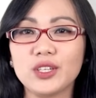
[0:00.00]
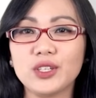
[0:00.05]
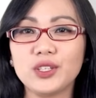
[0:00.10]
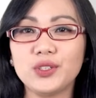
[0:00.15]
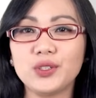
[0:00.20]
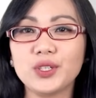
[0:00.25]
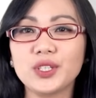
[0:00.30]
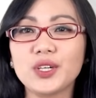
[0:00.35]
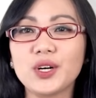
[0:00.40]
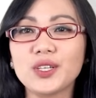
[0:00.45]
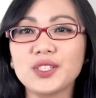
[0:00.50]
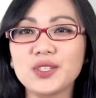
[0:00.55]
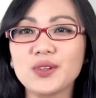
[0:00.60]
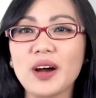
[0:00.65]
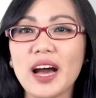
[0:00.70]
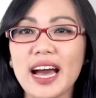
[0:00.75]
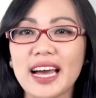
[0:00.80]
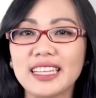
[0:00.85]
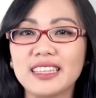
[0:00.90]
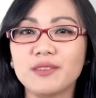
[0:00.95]
You could also
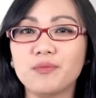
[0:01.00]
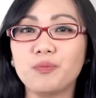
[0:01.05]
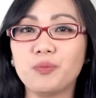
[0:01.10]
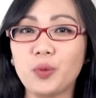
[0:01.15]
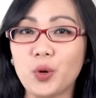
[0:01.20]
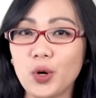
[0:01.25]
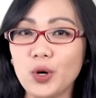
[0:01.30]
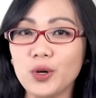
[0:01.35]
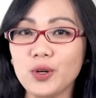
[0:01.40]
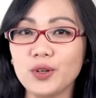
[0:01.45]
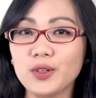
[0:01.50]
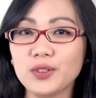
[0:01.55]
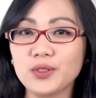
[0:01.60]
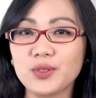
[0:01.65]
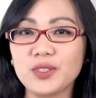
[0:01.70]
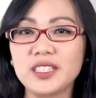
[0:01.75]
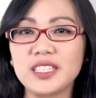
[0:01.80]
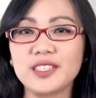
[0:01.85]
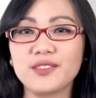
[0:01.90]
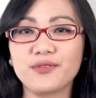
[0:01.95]
add po
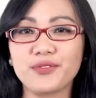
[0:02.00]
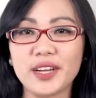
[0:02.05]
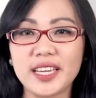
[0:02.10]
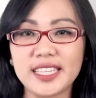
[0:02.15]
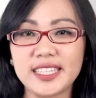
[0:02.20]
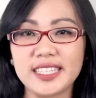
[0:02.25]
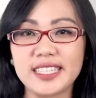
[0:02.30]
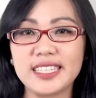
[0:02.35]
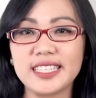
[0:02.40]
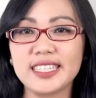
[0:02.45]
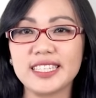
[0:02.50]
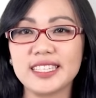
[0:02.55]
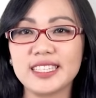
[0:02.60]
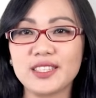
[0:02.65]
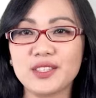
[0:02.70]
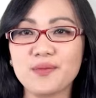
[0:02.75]
to these phrases